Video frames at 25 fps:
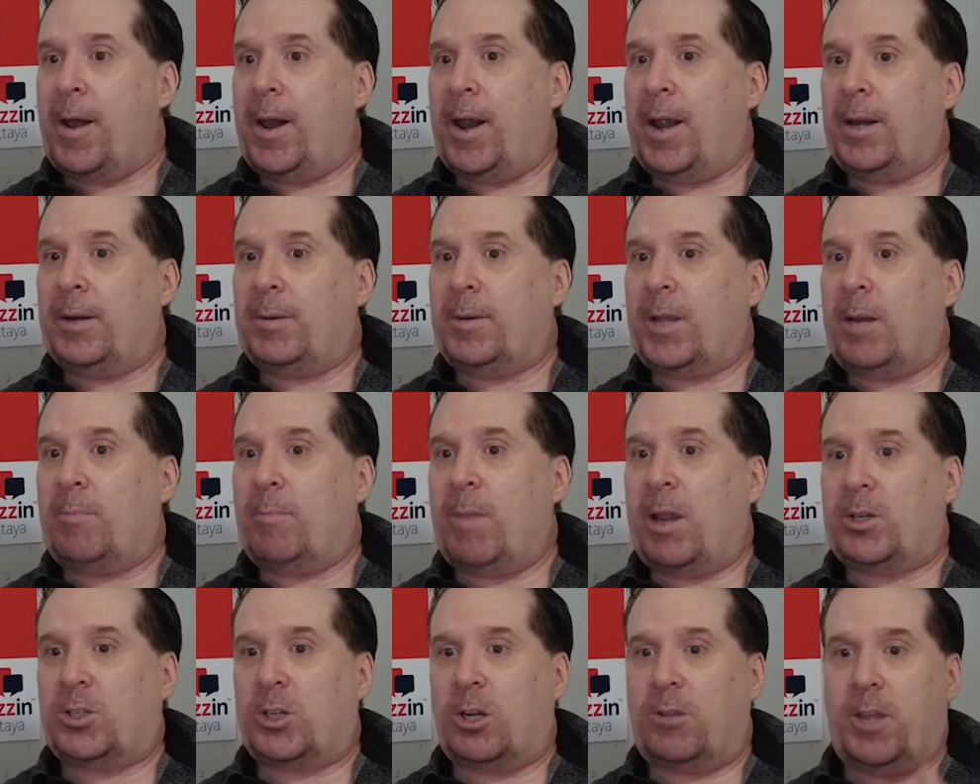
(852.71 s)
And
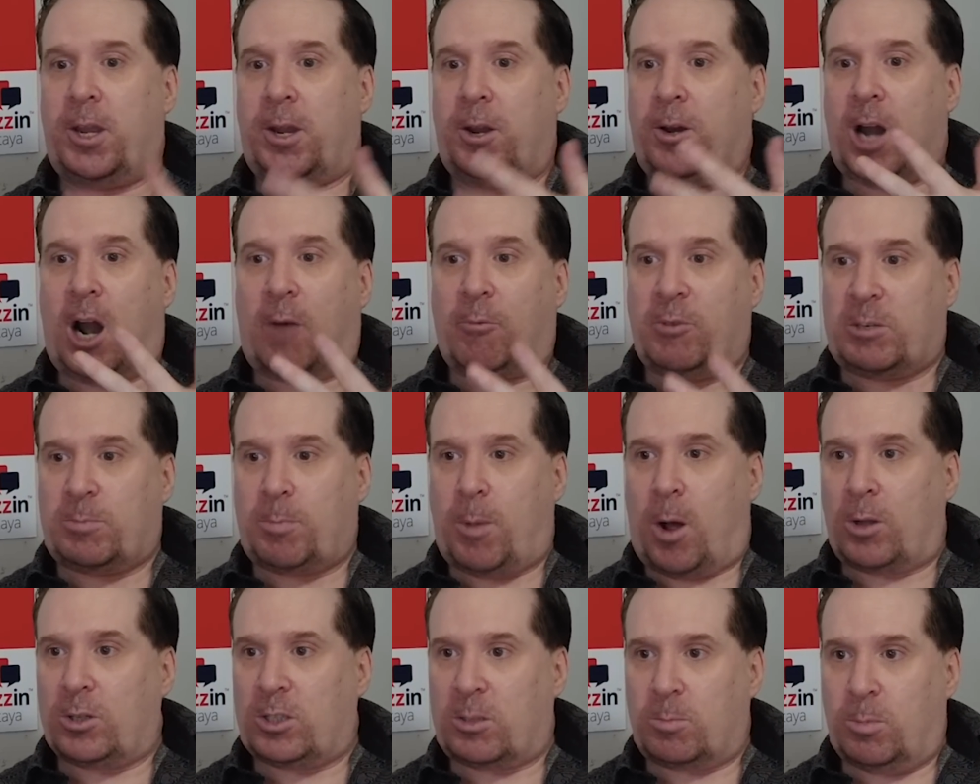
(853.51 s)
make sure that you're not
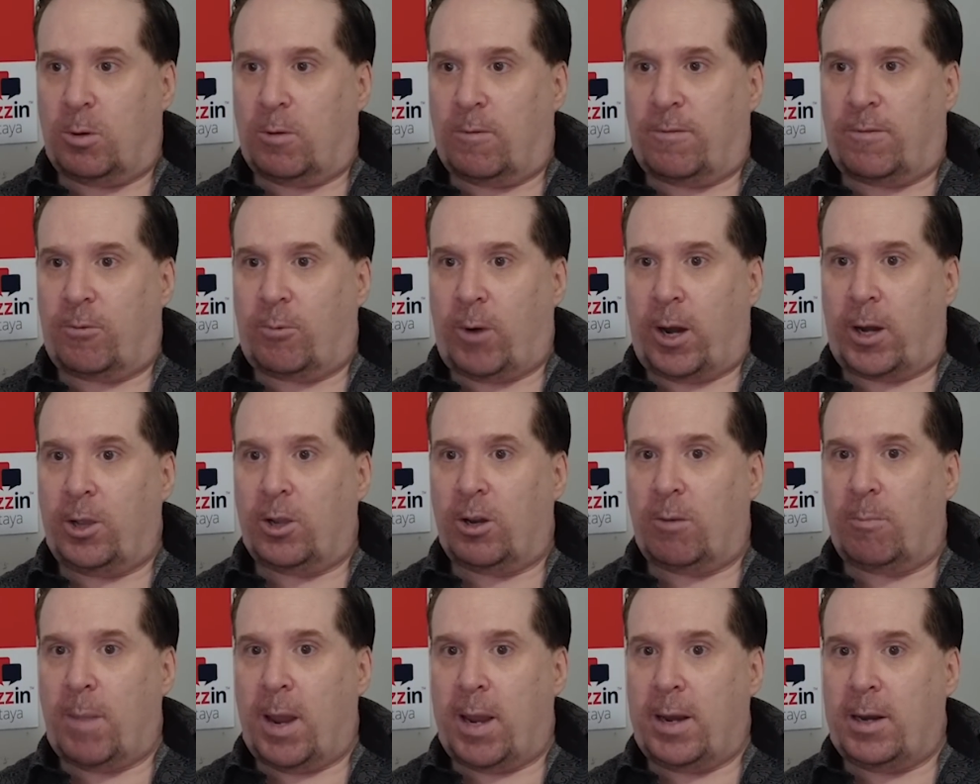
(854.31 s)
responsible for
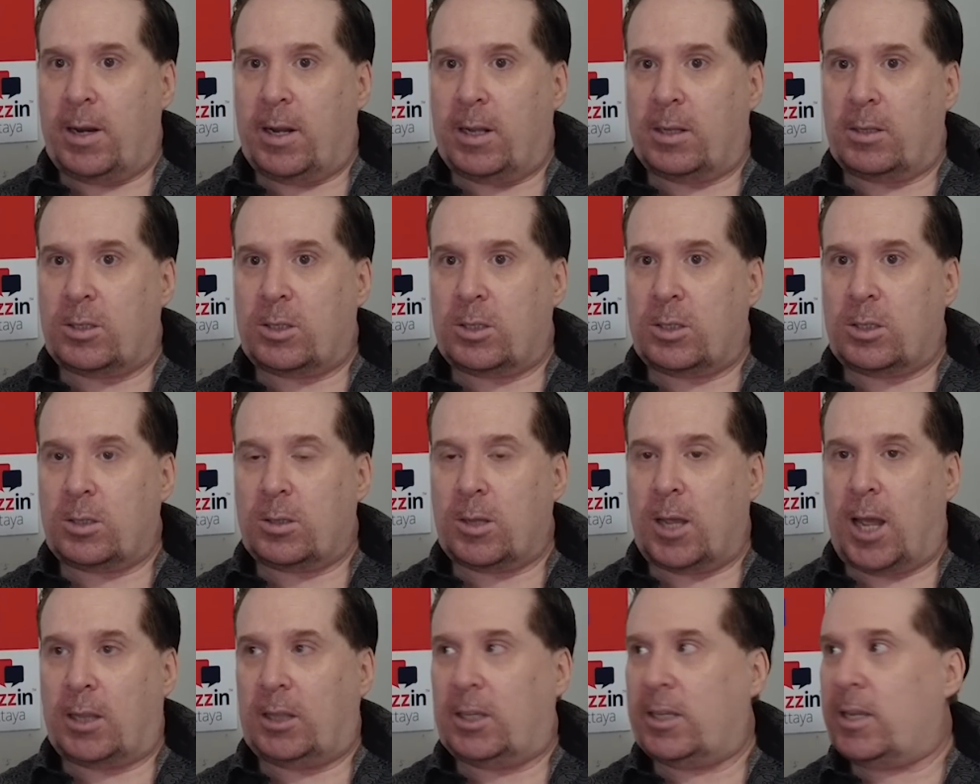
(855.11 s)
regular maintenance
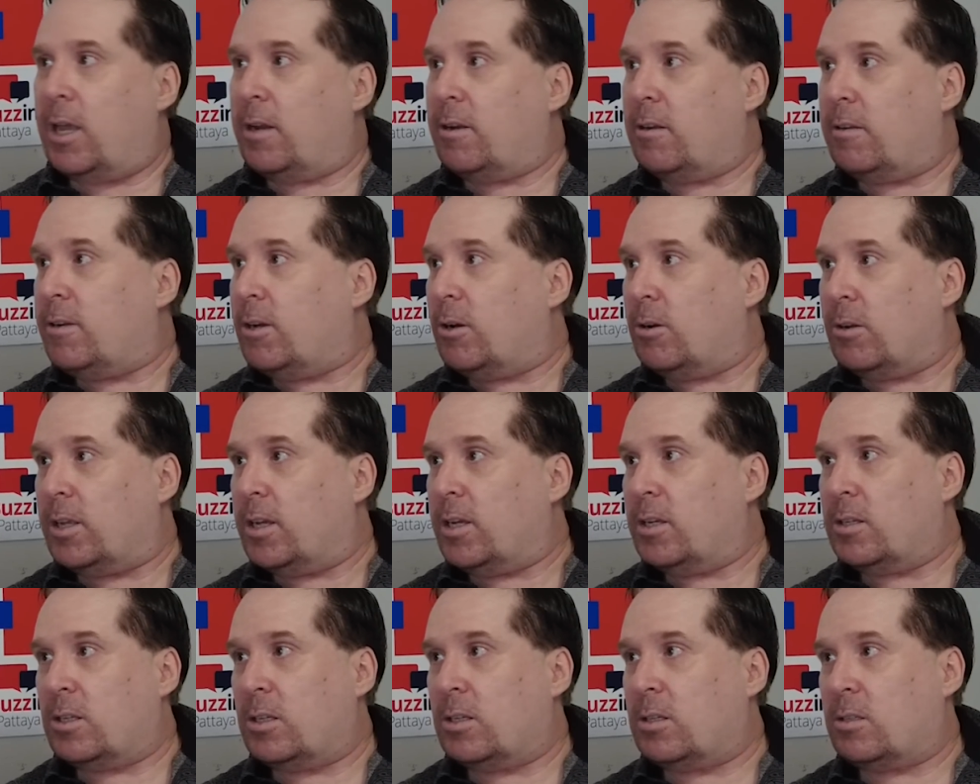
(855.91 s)
at the end of your
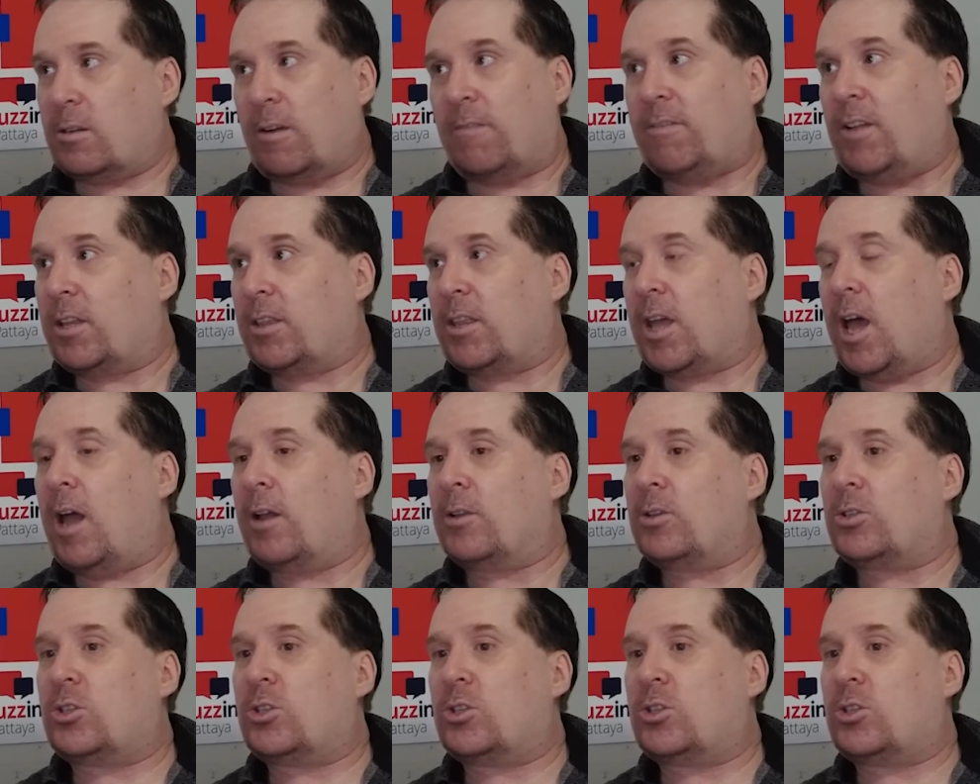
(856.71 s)
lease and stuff like that.